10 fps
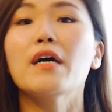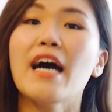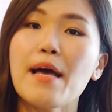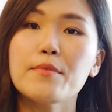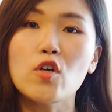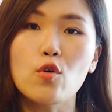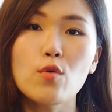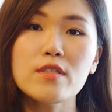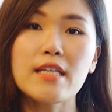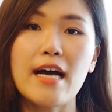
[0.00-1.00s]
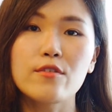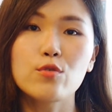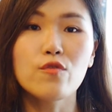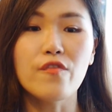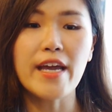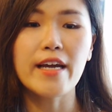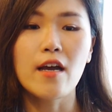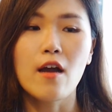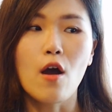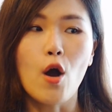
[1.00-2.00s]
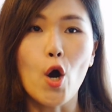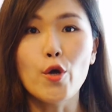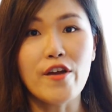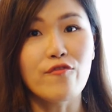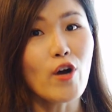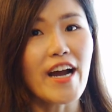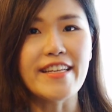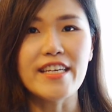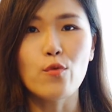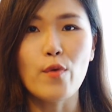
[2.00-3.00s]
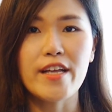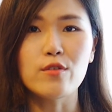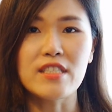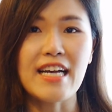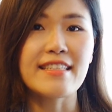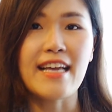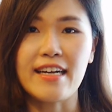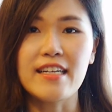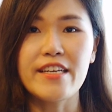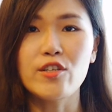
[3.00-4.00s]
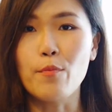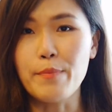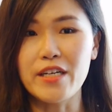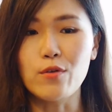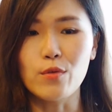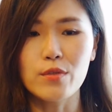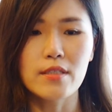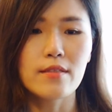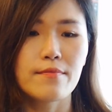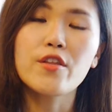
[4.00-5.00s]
Perhaps your goals are too vague, or you have no idea where to start tackling your big goals.